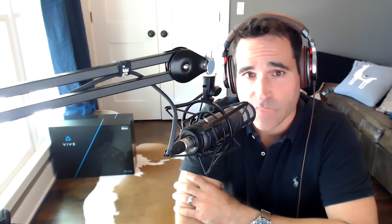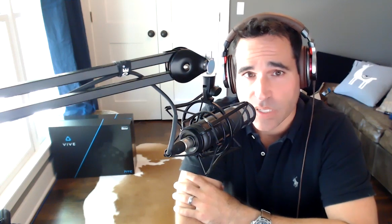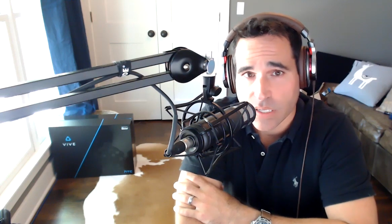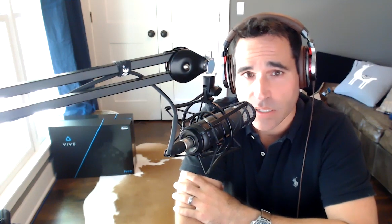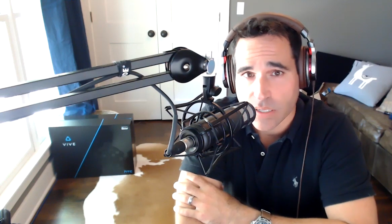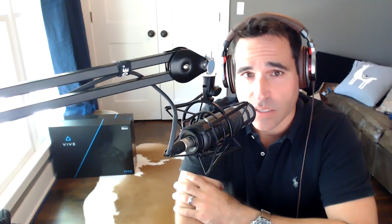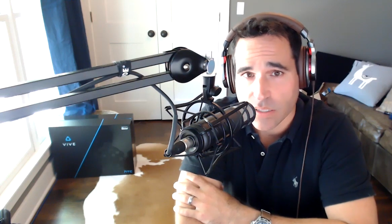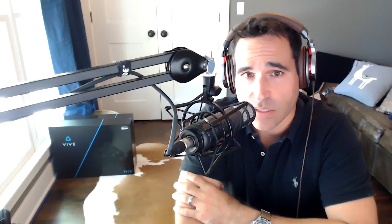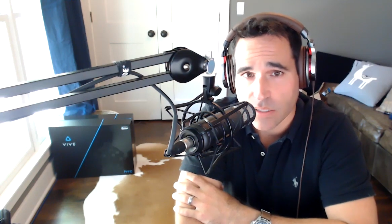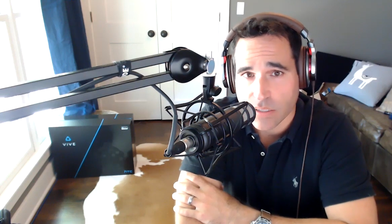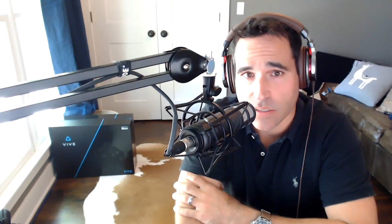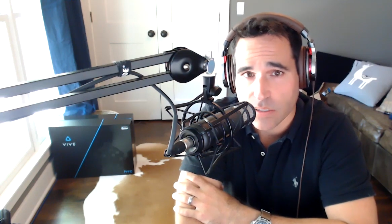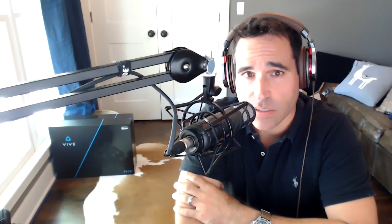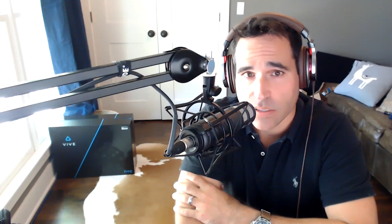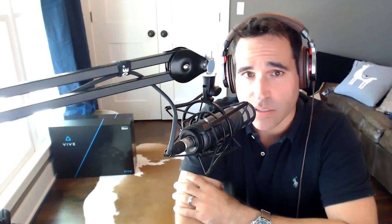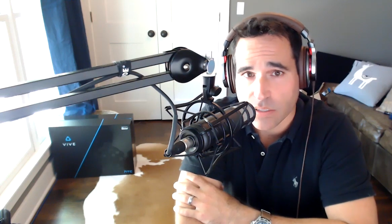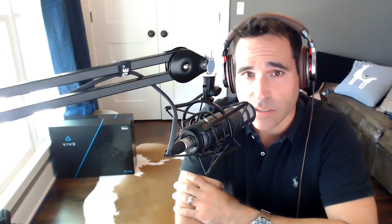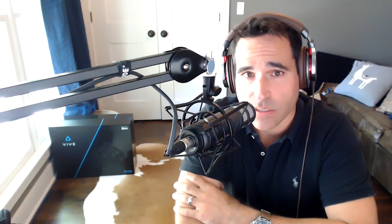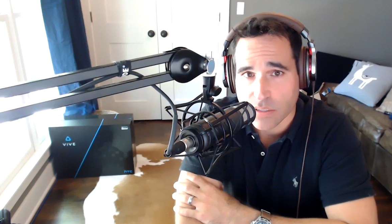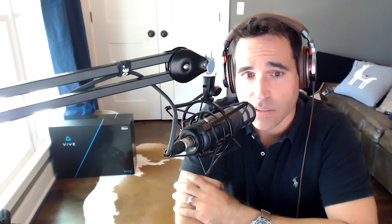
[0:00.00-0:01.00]
And
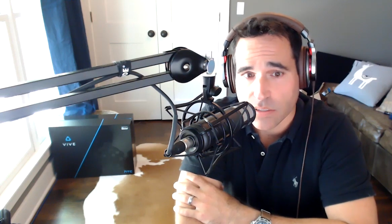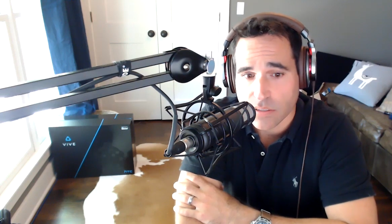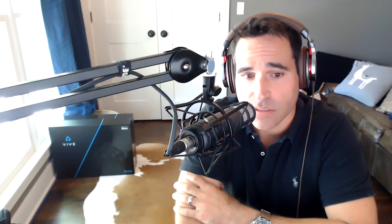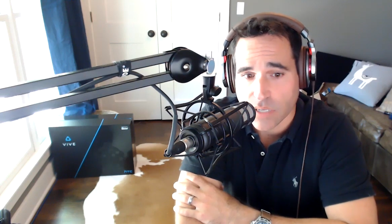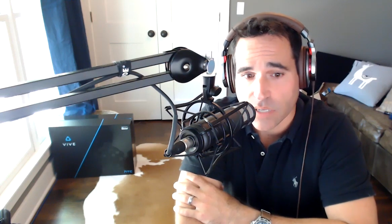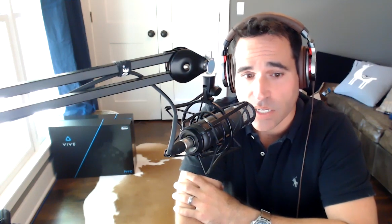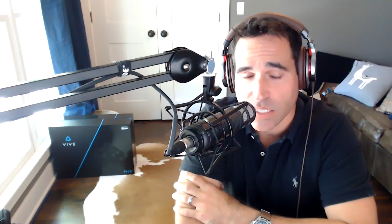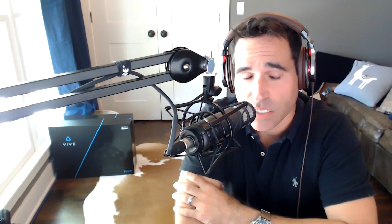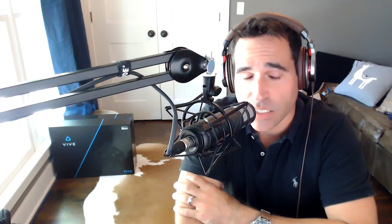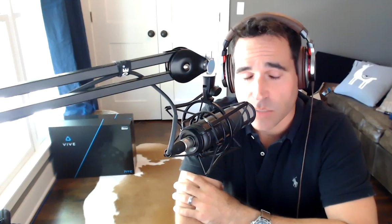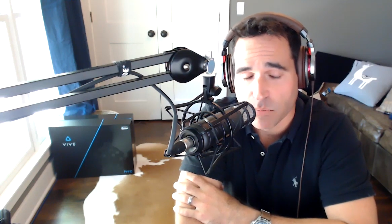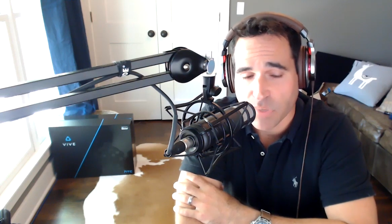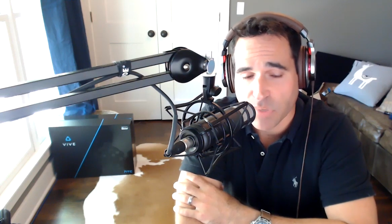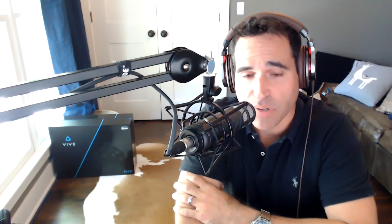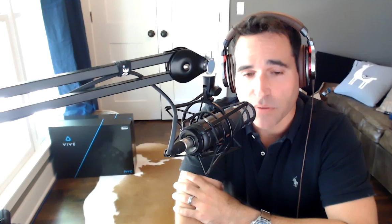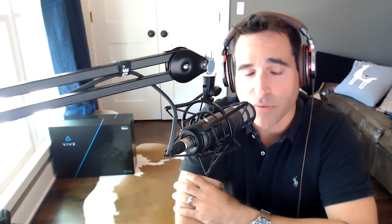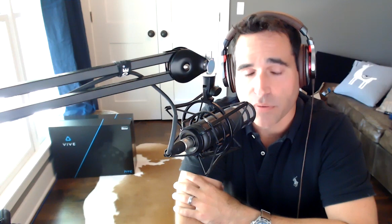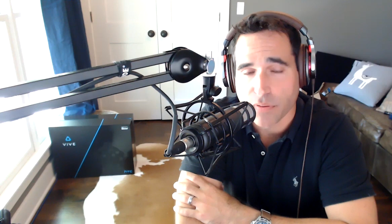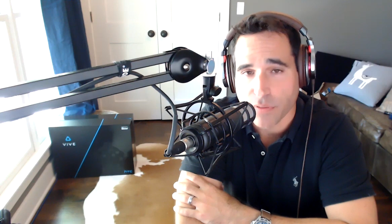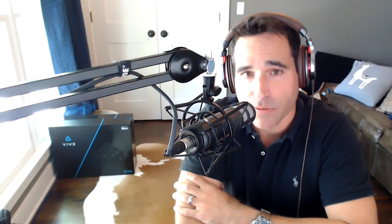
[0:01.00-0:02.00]
I did
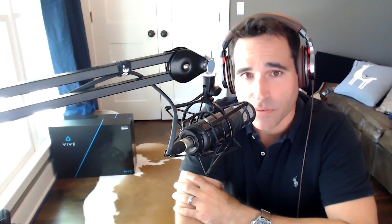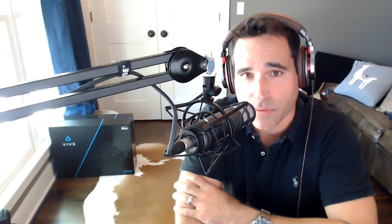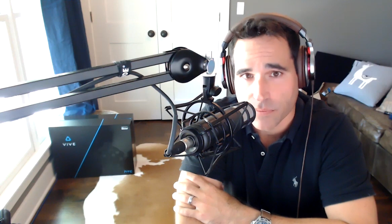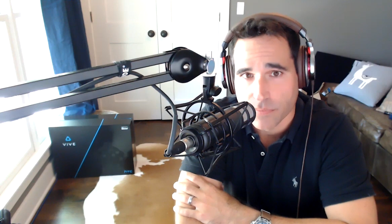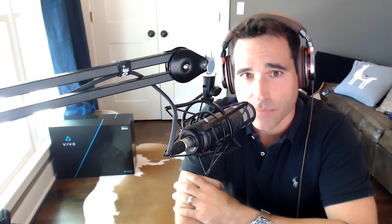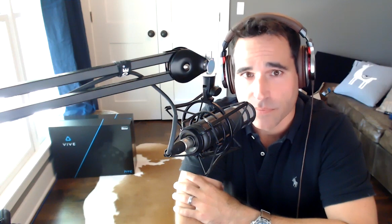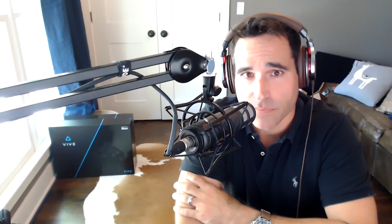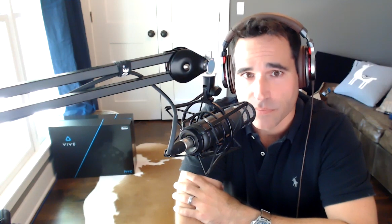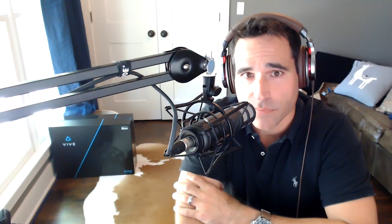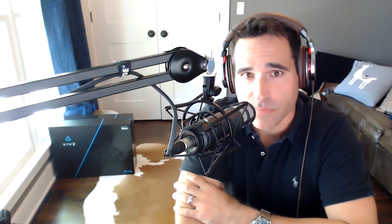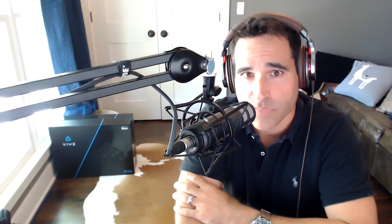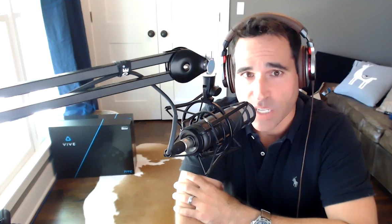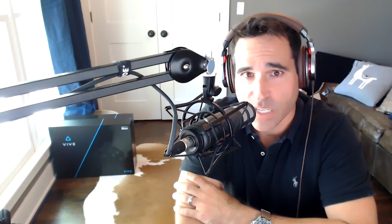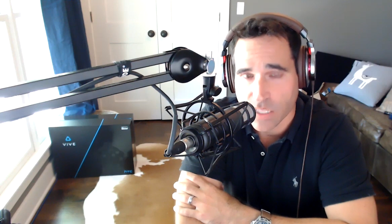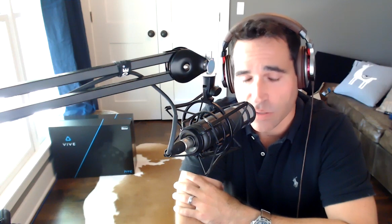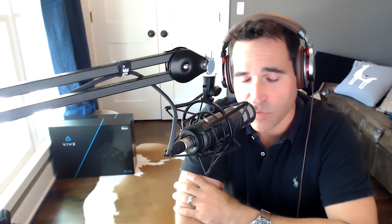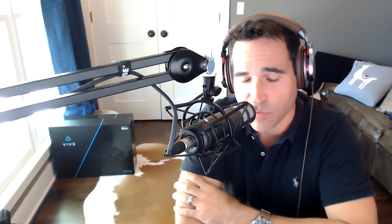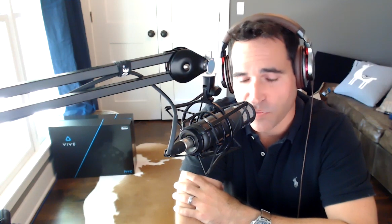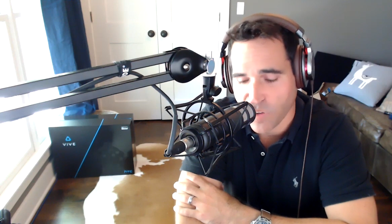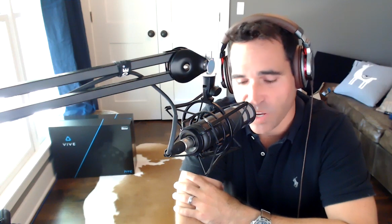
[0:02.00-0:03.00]
both,
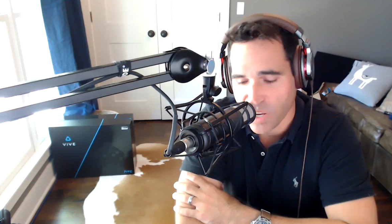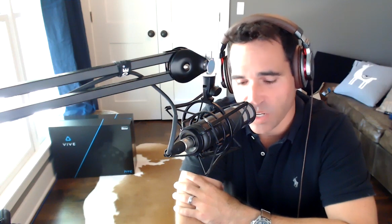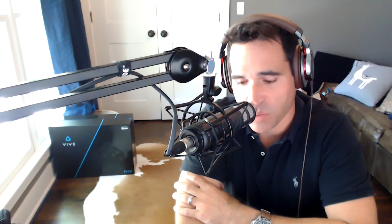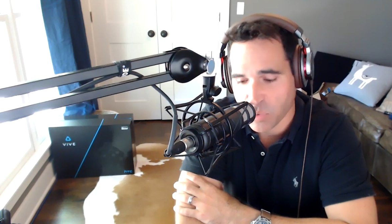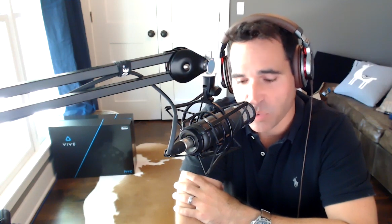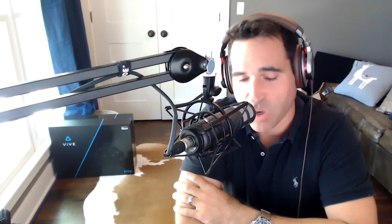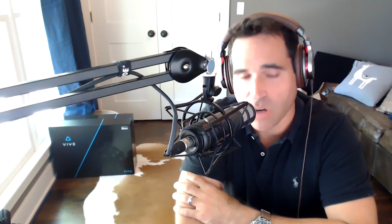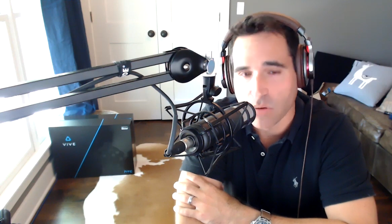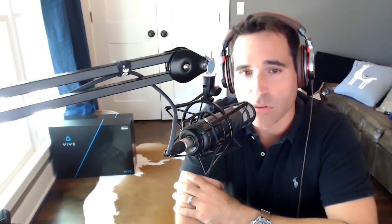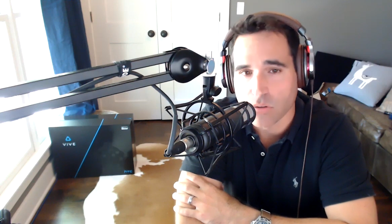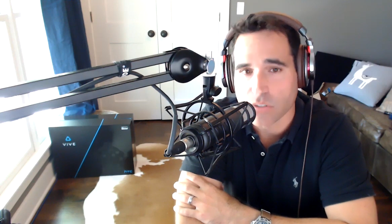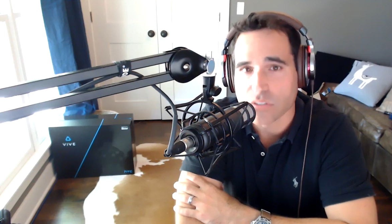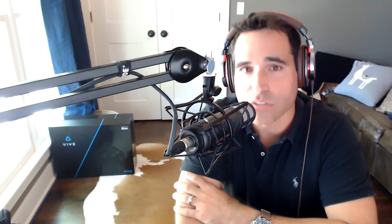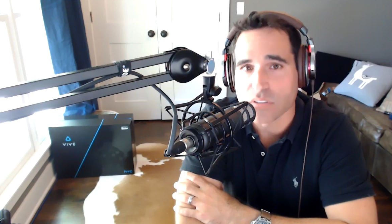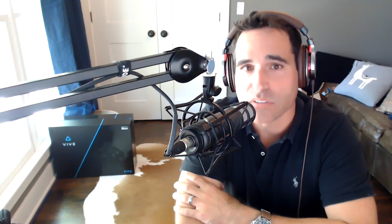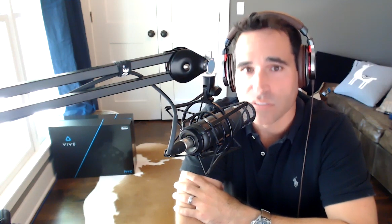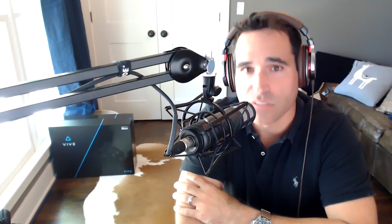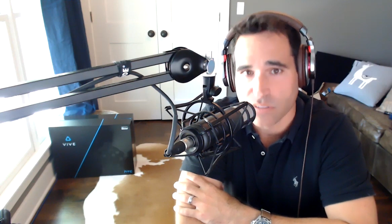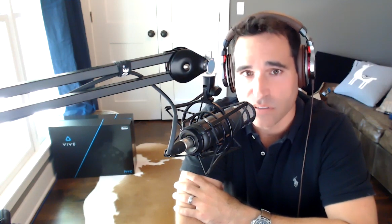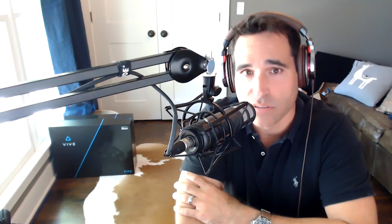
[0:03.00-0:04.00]
and the fighting part
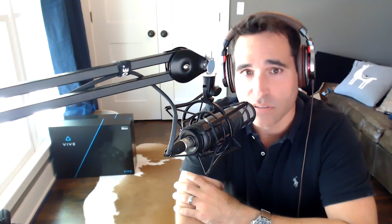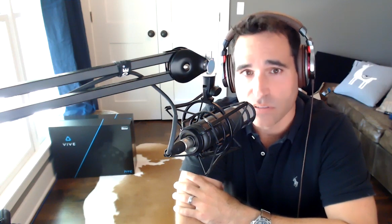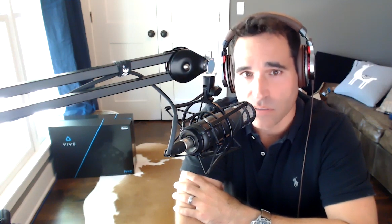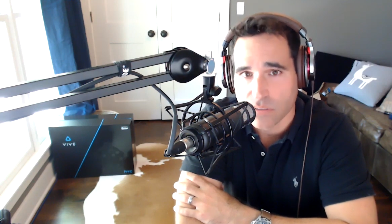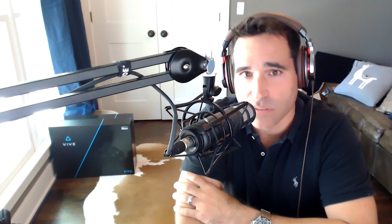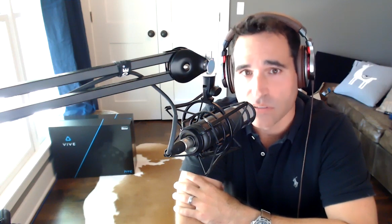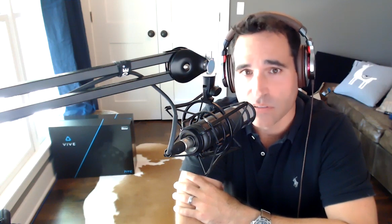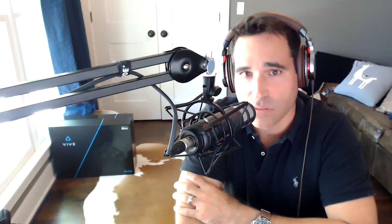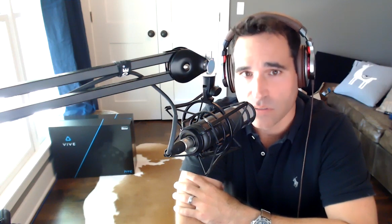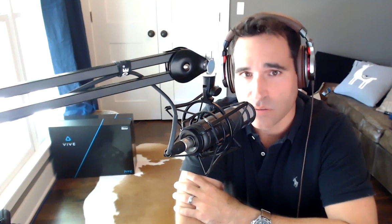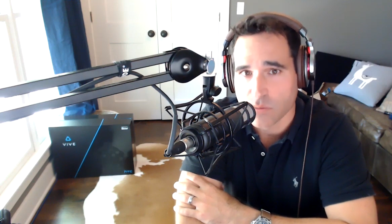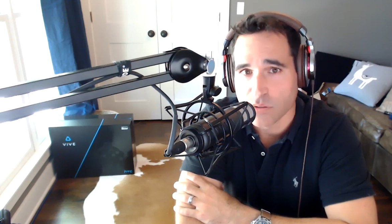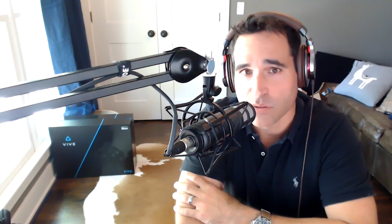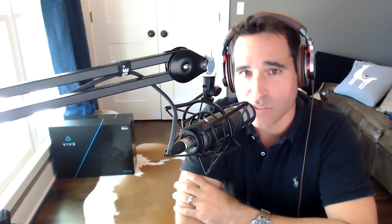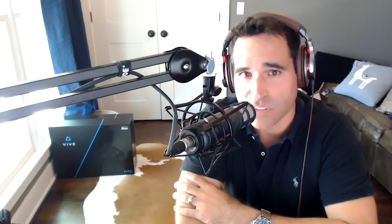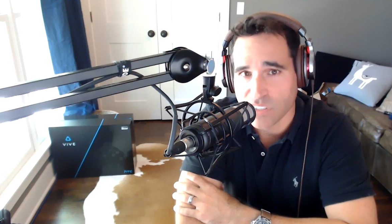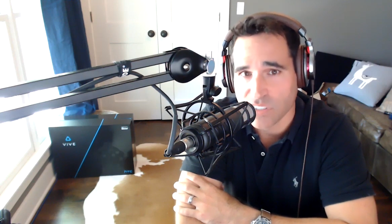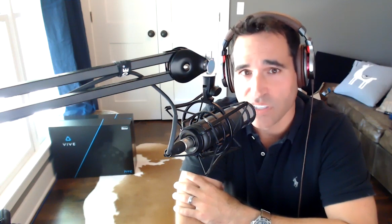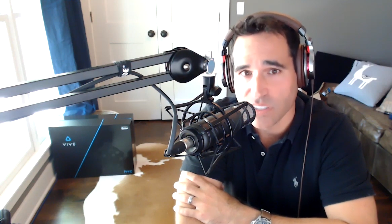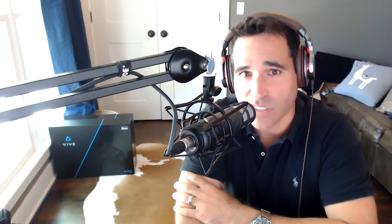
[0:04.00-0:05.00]
was
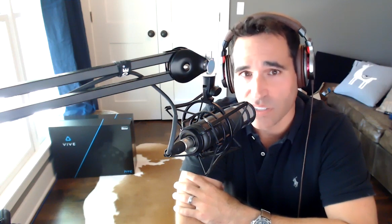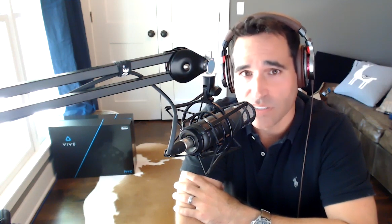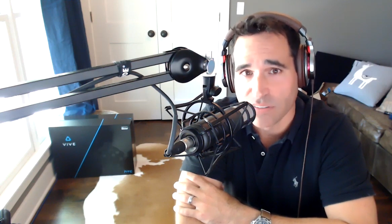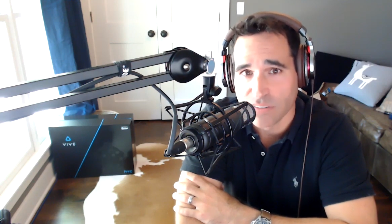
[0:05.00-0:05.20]
good.